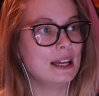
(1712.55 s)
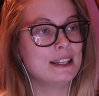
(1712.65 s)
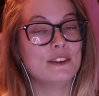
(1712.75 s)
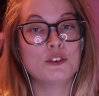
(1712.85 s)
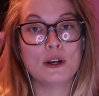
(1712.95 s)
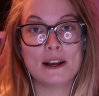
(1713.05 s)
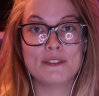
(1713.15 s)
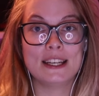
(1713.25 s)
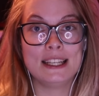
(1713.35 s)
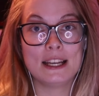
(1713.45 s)
And if you
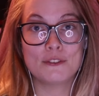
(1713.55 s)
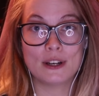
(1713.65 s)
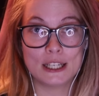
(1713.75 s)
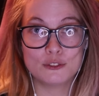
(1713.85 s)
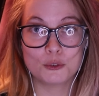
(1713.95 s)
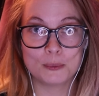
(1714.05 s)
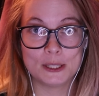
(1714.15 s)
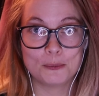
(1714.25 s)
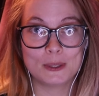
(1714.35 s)
have any advice for me,